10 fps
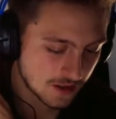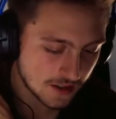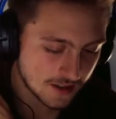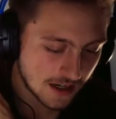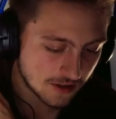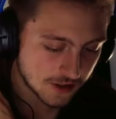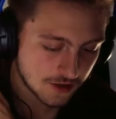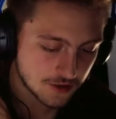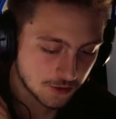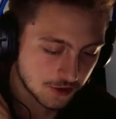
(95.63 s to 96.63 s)
Not
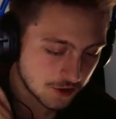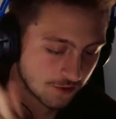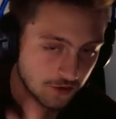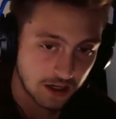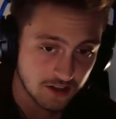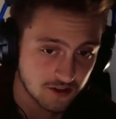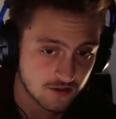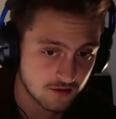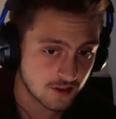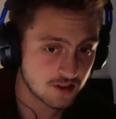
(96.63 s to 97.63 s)
looking too good. If you
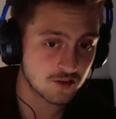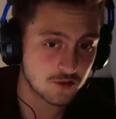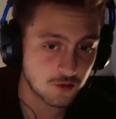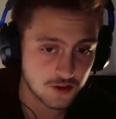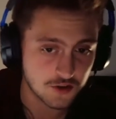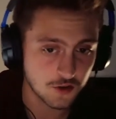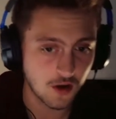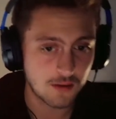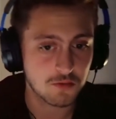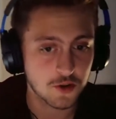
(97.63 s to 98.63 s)
guys listen to us,
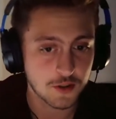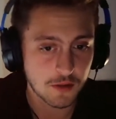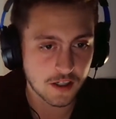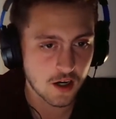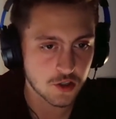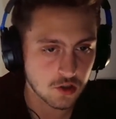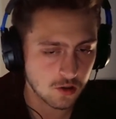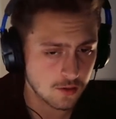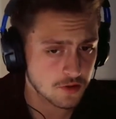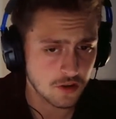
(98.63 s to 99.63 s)
I'm pretty big on Europe.